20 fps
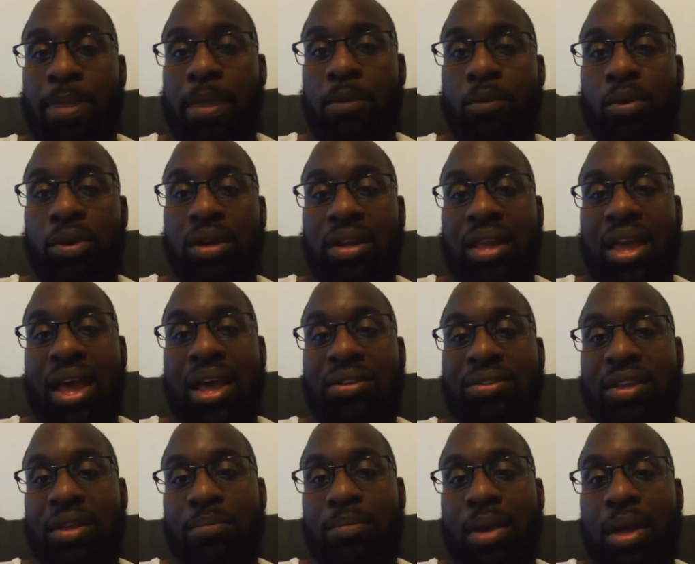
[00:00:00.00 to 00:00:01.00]
And when the guys
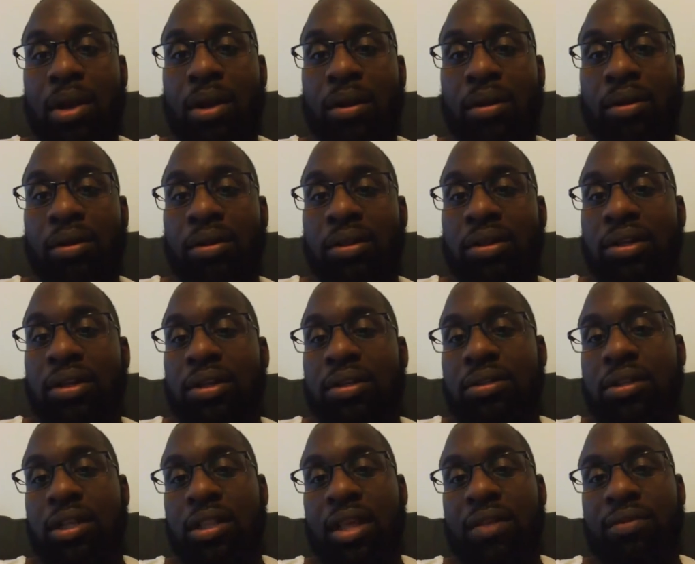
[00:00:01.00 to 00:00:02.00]
get better,
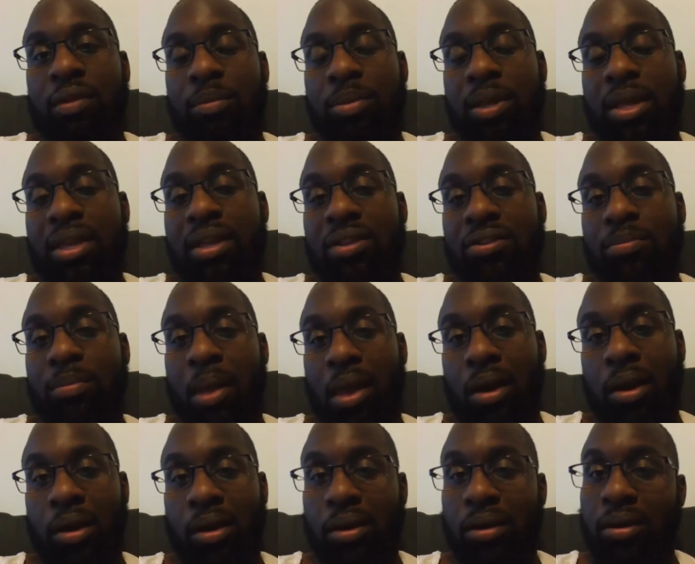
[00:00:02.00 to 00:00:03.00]
the level of play gets
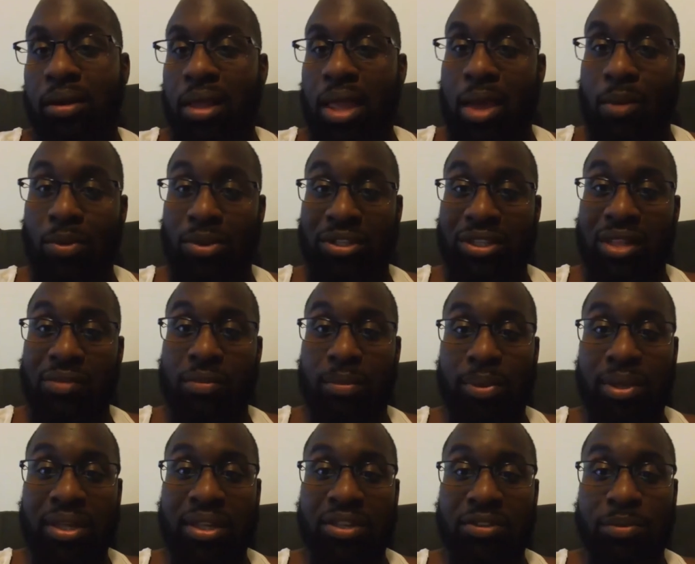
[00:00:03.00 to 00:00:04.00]
better. And once the level of
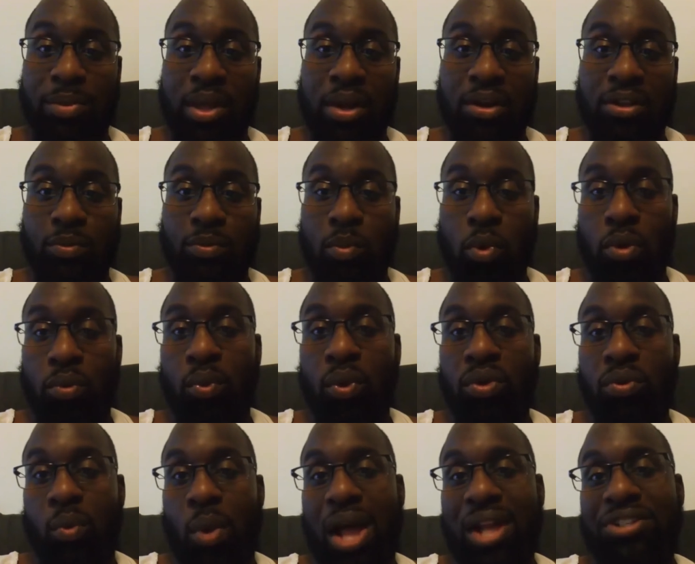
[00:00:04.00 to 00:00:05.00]
play gets better, it's more
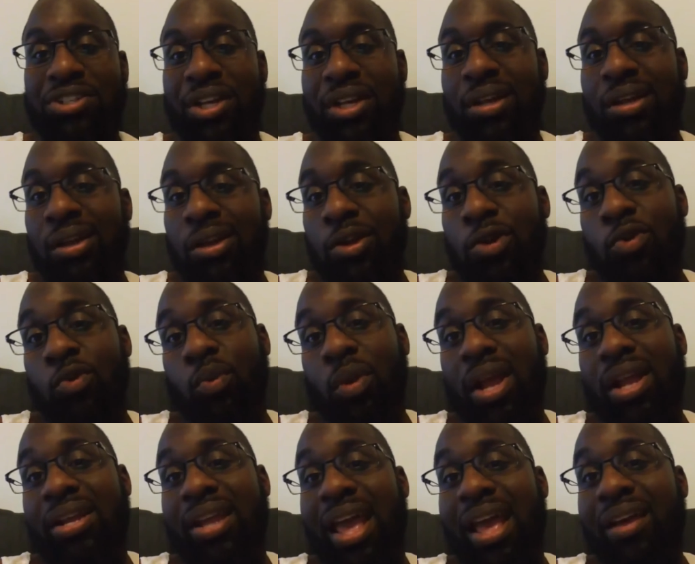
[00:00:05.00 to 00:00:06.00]
worth watching.
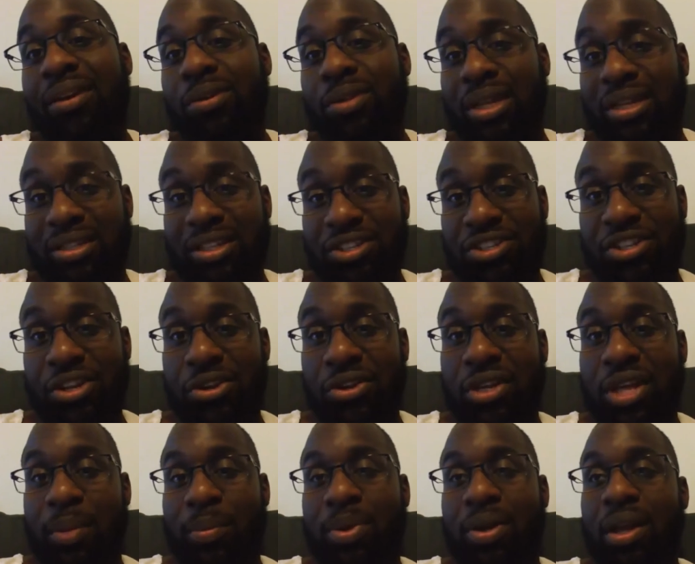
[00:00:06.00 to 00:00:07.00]
Right now, like this year
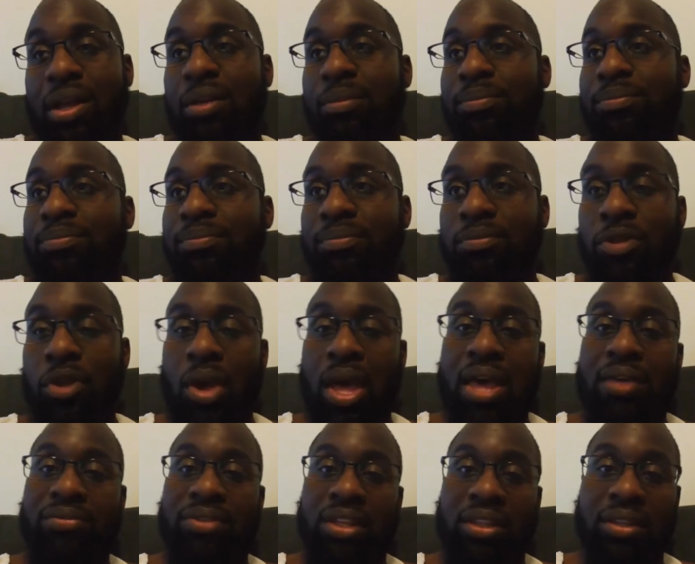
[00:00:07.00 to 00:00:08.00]
coming up, you'll
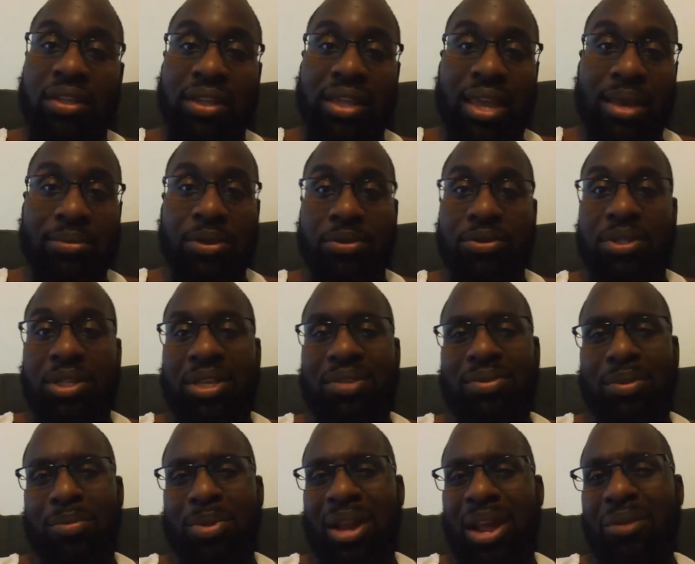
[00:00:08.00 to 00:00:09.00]
have D League games on
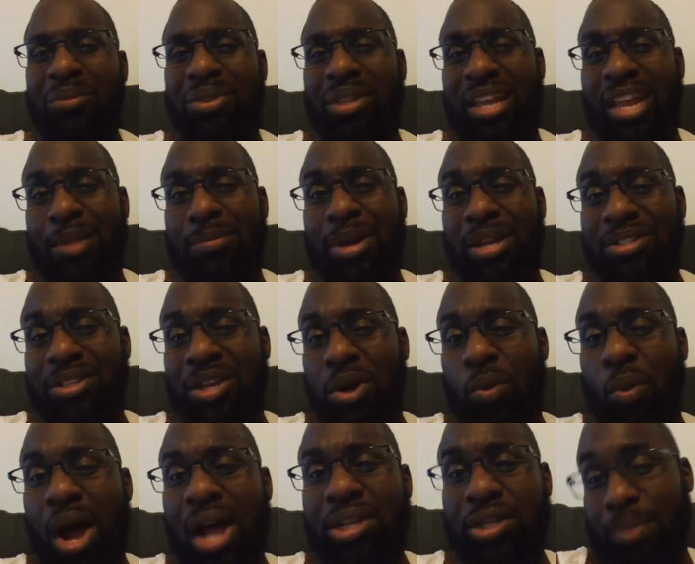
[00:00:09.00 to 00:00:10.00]
TV, but I don't think anybody's going
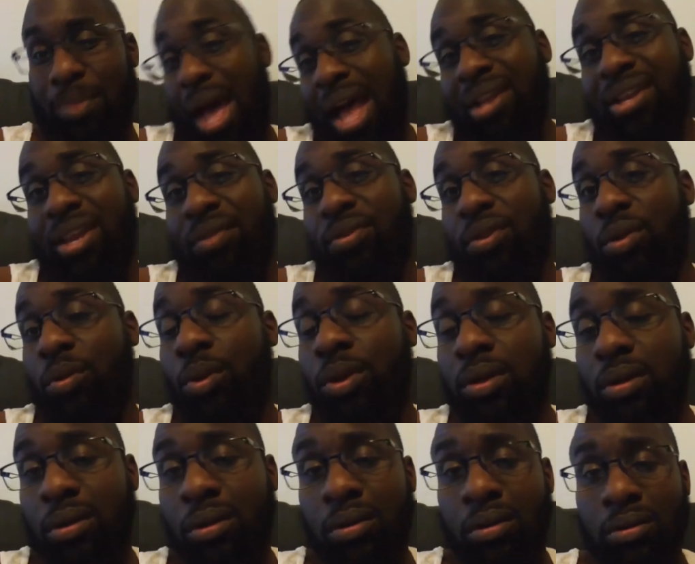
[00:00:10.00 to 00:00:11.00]
to watch them. I definitely
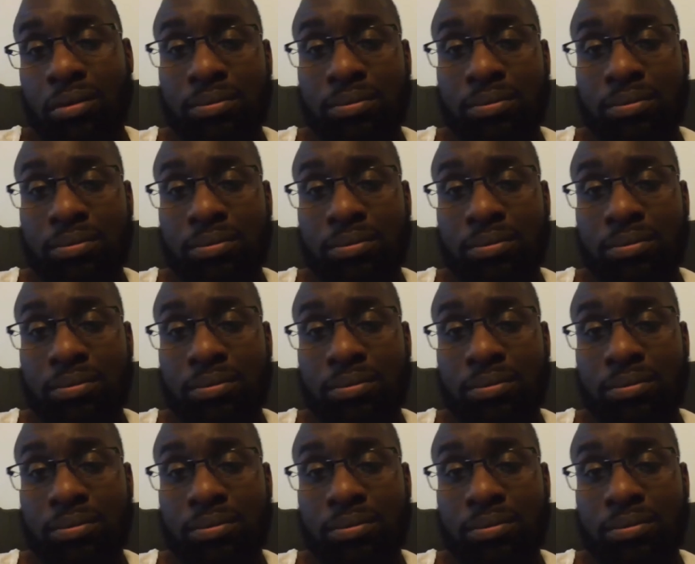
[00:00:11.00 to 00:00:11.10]
wouldn't.